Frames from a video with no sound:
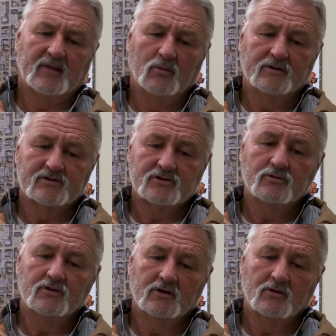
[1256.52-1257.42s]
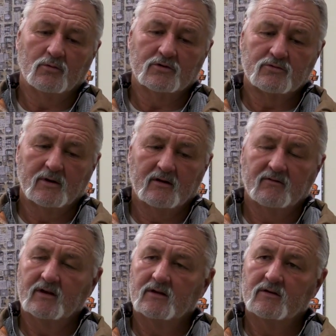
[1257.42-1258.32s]
When the student union was
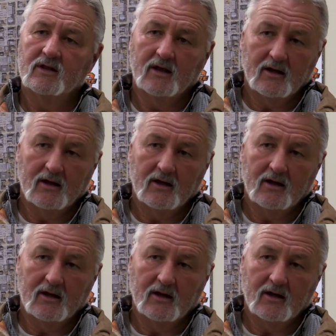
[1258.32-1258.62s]
renovated, the